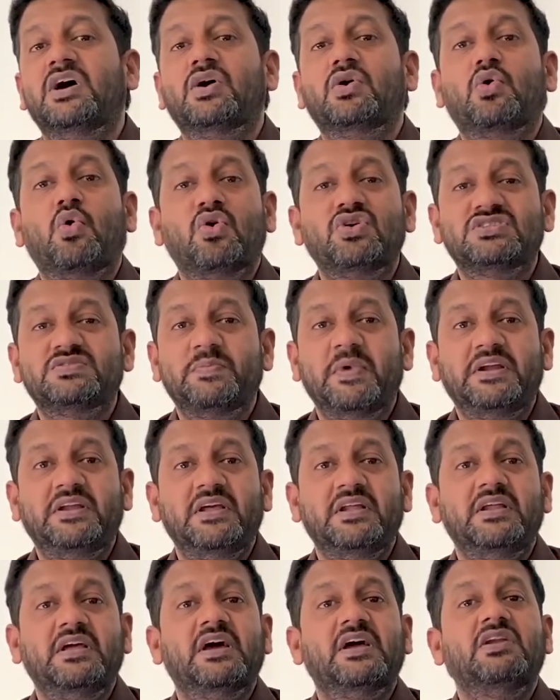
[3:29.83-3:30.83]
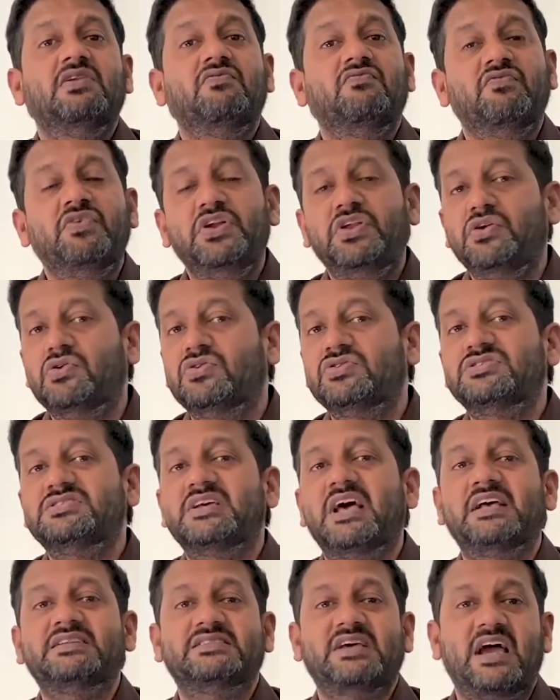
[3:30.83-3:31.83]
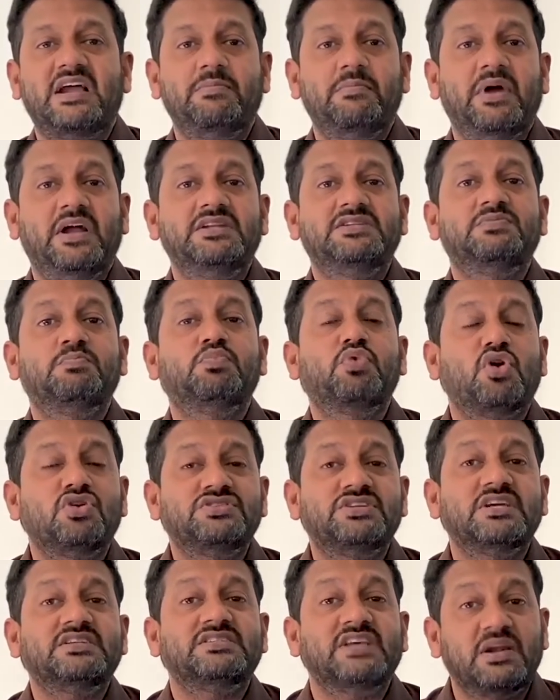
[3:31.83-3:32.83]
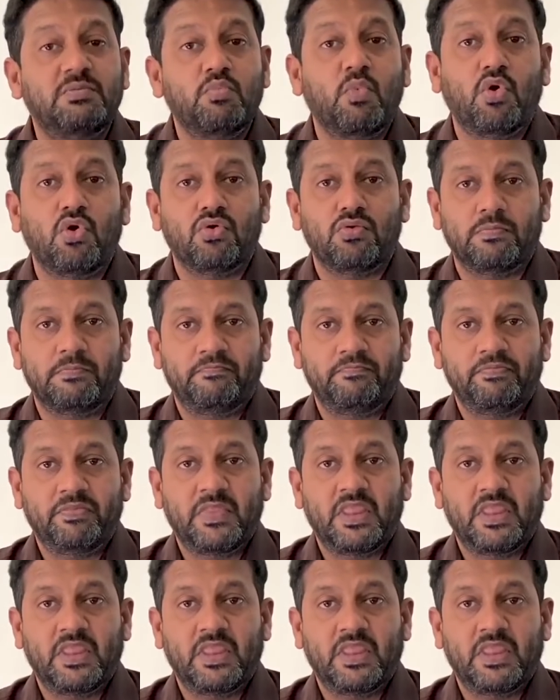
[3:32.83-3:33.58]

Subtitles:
course material, videos, assignments, projects, and more.